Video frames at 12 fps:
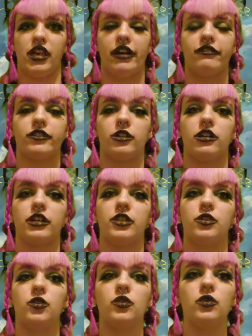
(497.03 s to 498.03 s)
However, a
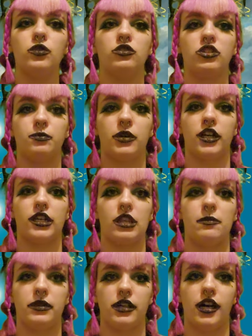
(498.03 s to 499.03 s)
huge part of the
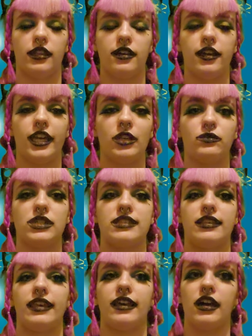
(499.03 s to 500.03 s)
plotline was
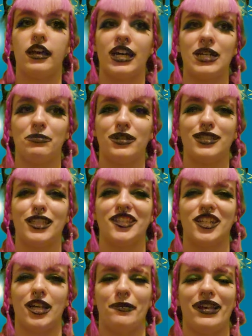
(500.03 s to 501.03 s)
the young couple
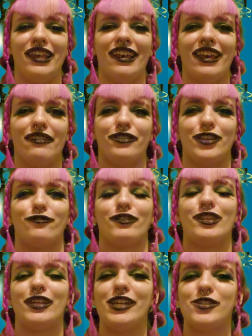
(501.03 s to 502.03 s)
determining if their
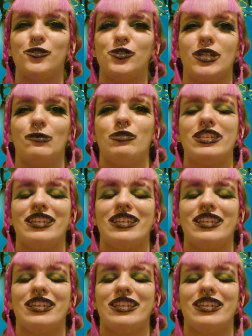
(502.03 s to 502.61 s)
relationship was